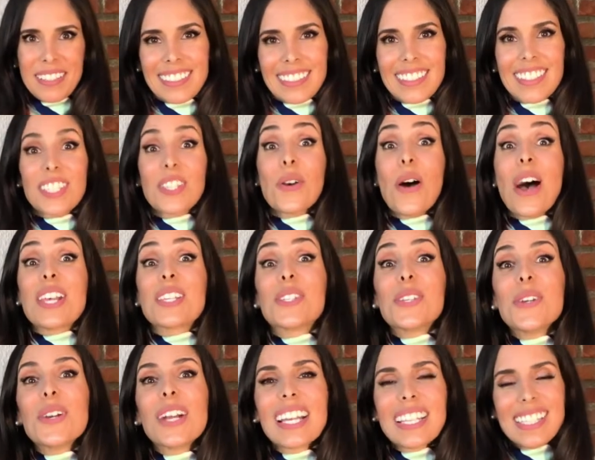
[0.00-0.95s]
So as
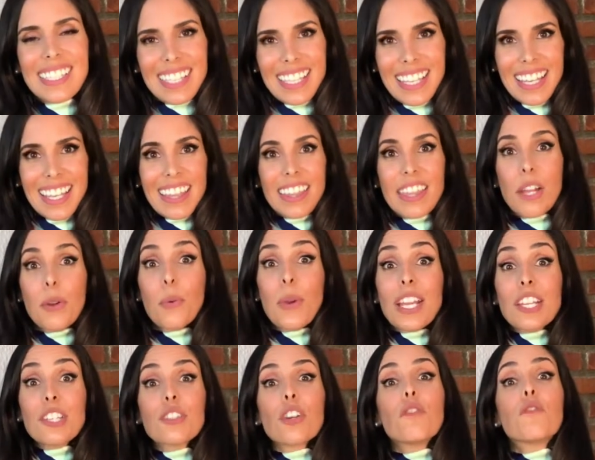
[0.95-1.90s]
you can see, the
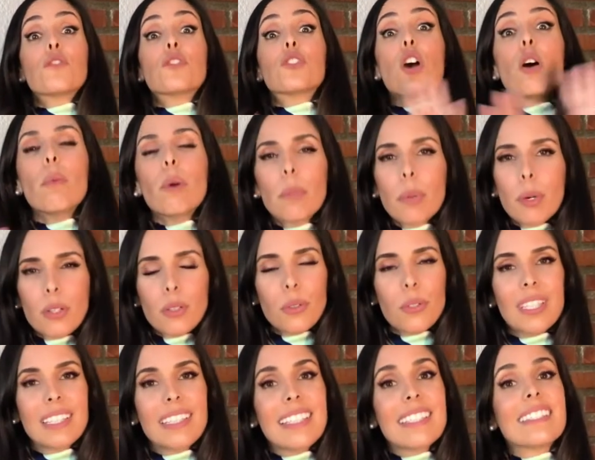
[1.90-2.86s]
range of job
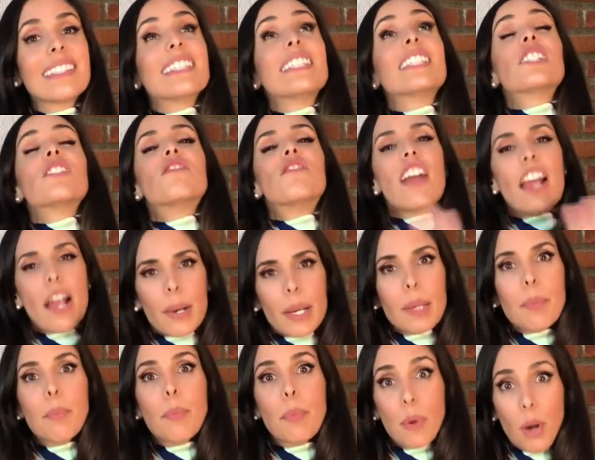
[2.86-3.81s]
opportunities is very
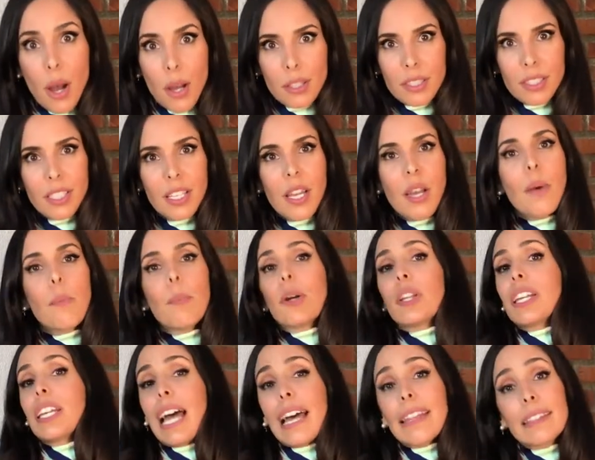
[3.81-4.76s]
broad, but
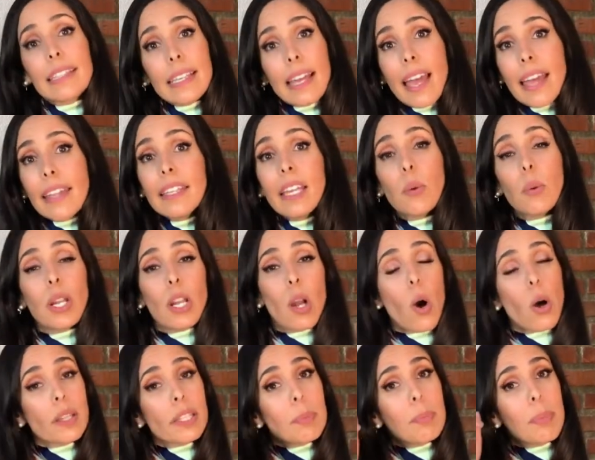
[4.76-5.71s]
at the end, it will
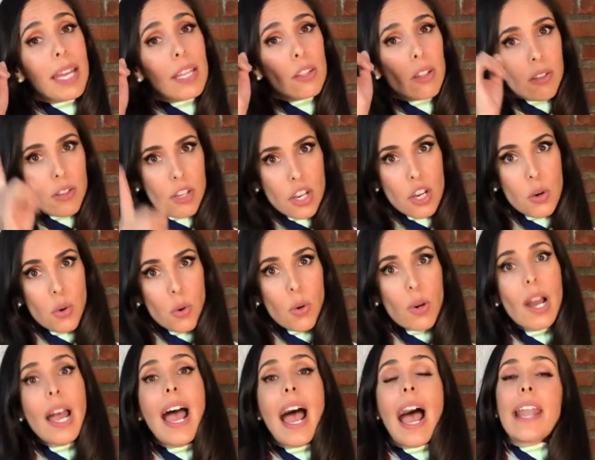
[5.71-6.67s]
all depend on
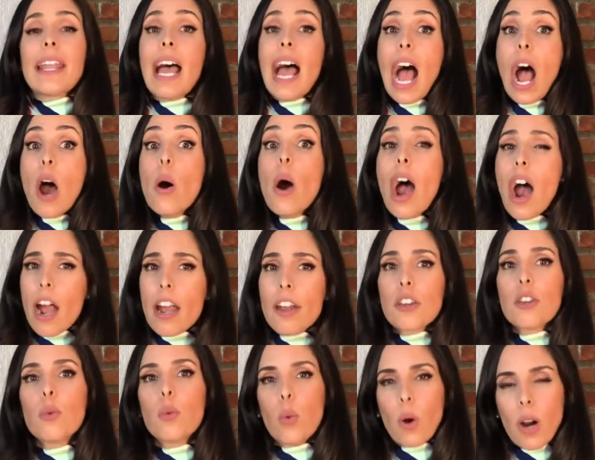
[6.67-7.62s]
you and how hard
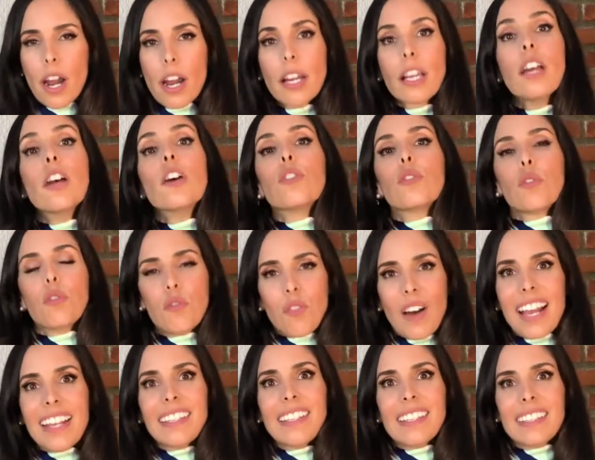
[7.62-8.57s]
you work to
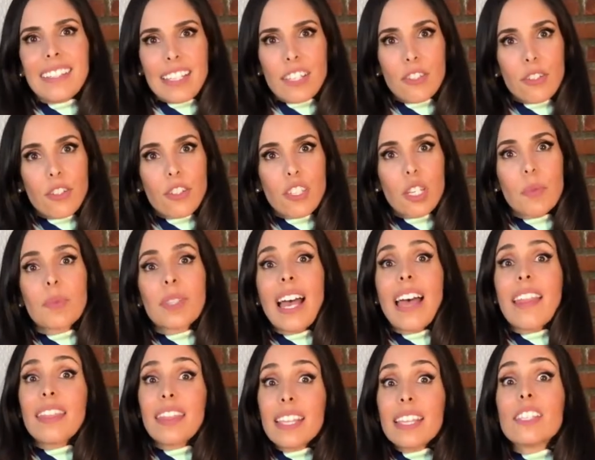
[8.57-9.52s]
find these internships
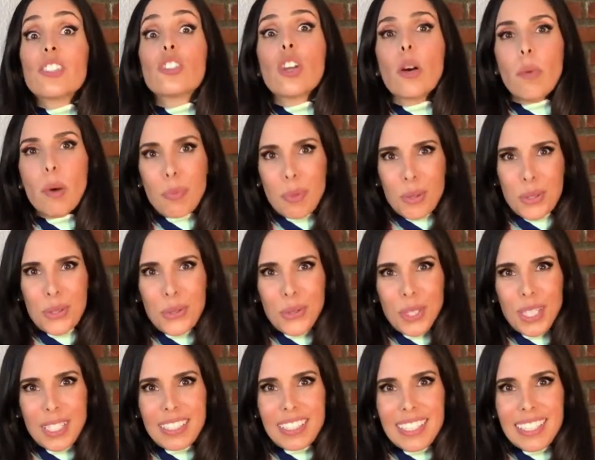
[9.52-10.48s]
and these job
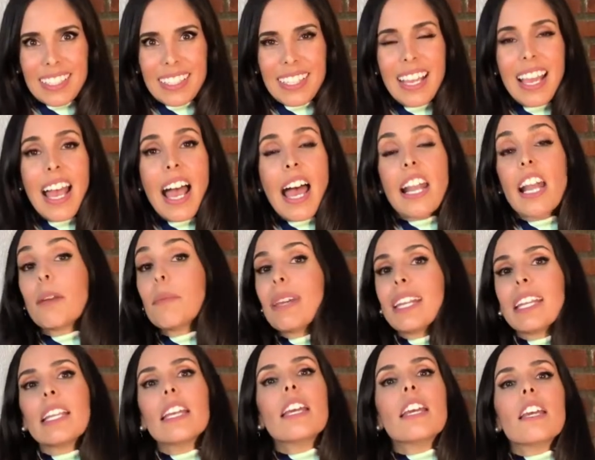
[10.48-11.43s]
opportunities. And I
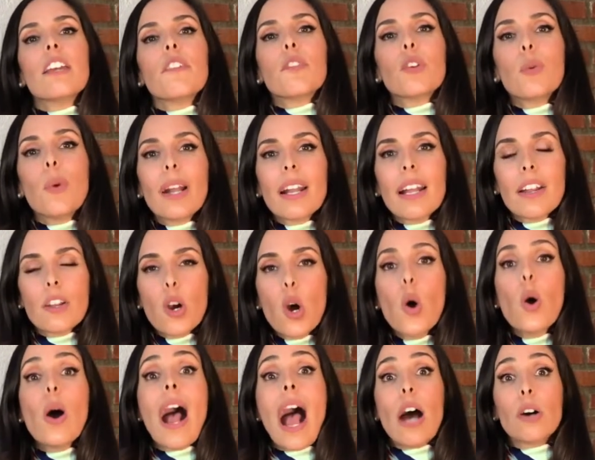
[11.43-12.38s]
mean, if you want to
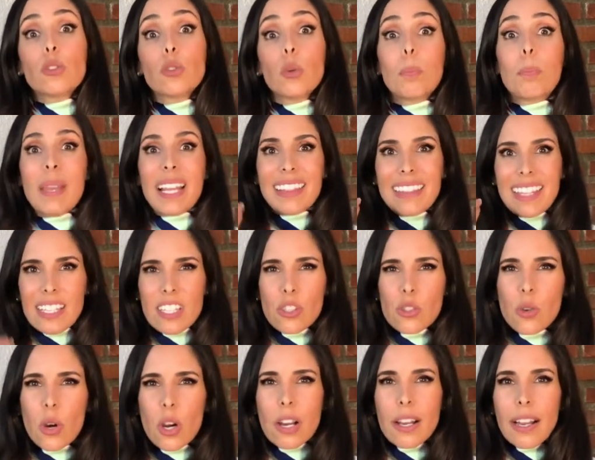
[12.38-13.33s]
know how to build a
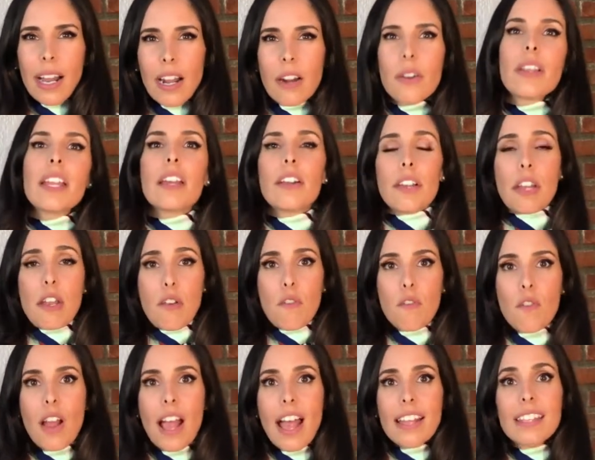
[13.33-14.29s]
strong career in
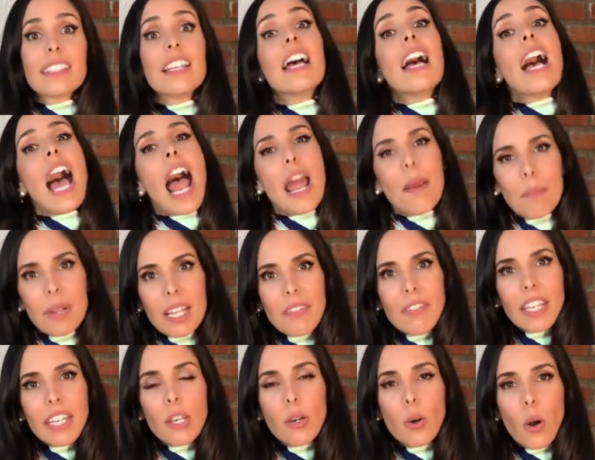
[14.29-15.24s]
France, I'm
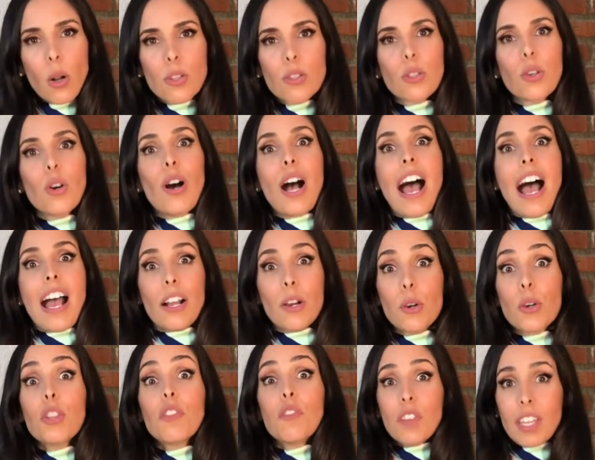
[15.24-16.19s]
leaving you also a
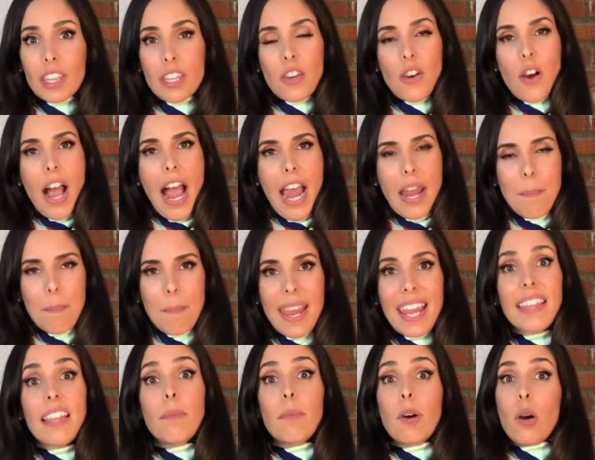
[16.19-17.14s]
good video I made
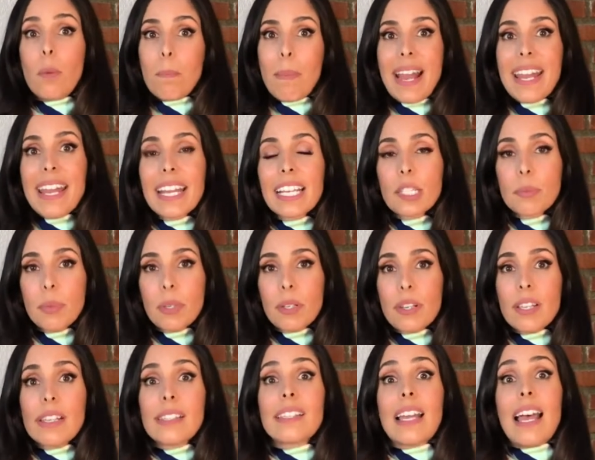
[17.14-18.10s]
about my
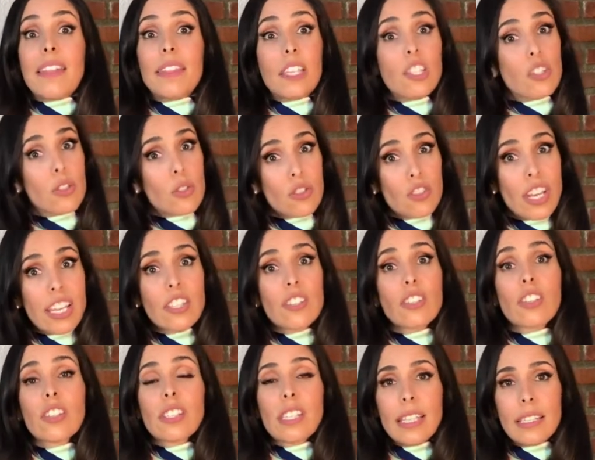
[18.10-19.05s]
experience and the
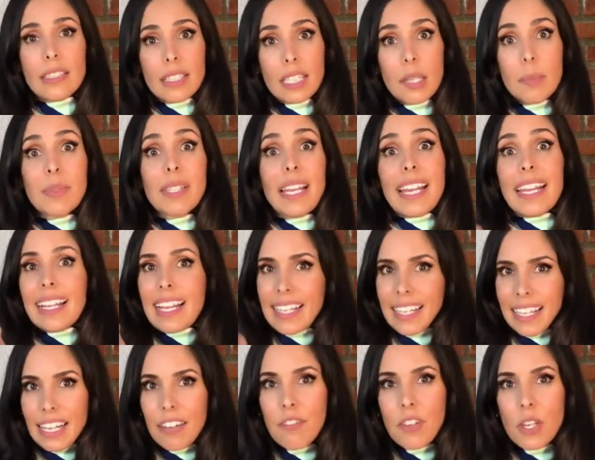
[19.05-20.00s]
suggestions and tips I can
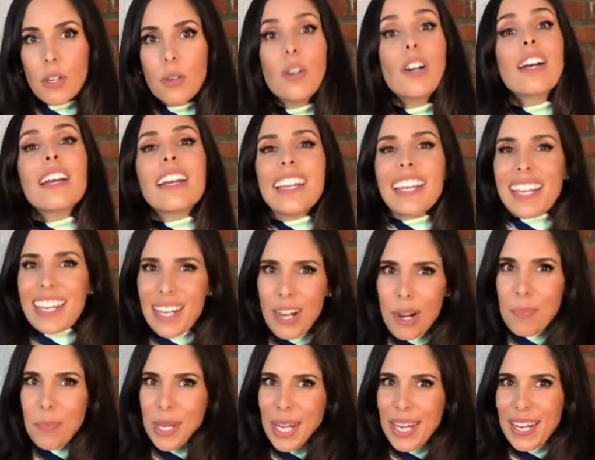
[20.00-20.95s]
give you
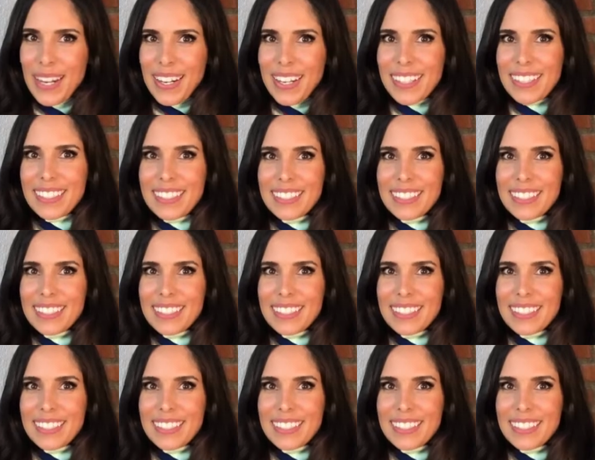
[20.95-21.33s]
up here.